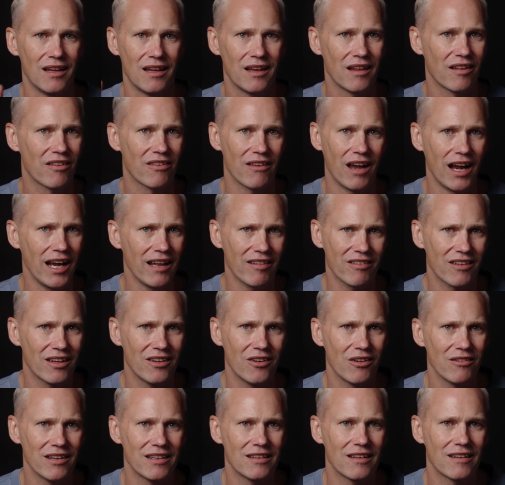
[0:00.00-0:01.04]
Science can
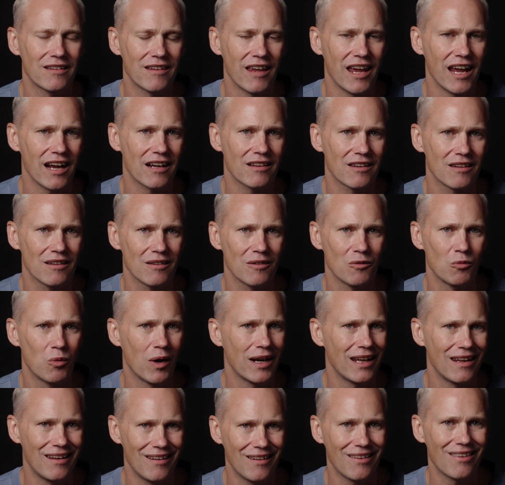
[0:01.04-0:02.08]
only detect what
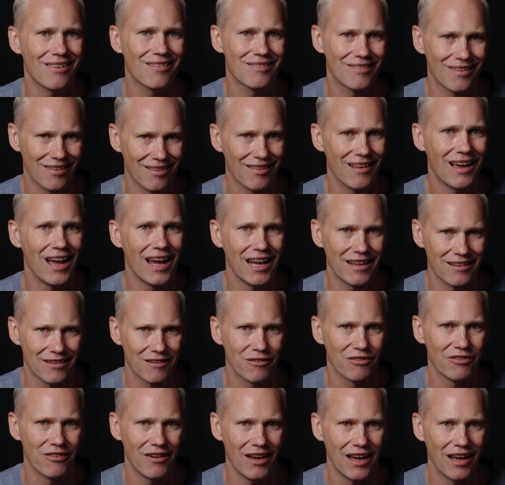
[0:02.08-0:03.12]
it is designed to
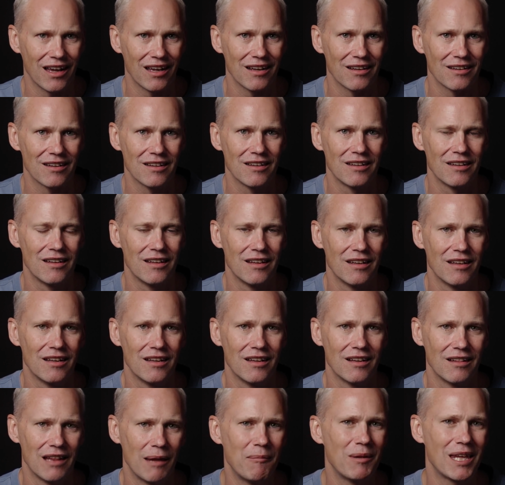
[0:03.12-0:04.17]
find.
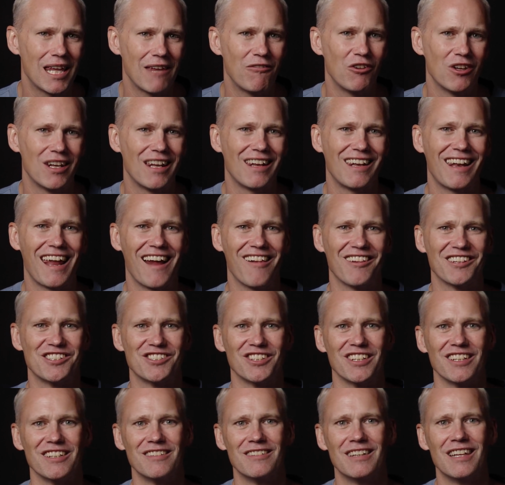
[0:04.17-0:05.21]
Let me give you an
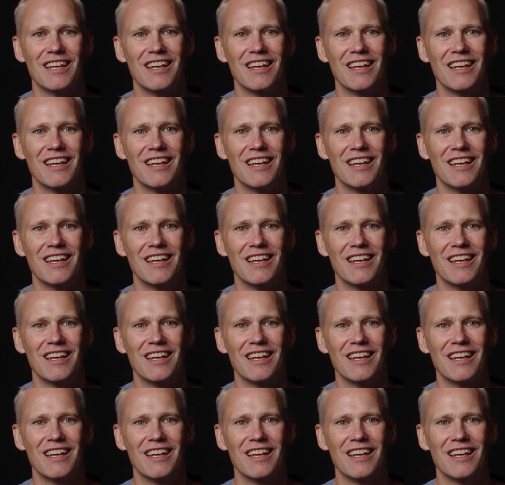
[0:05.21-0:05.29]
analogy.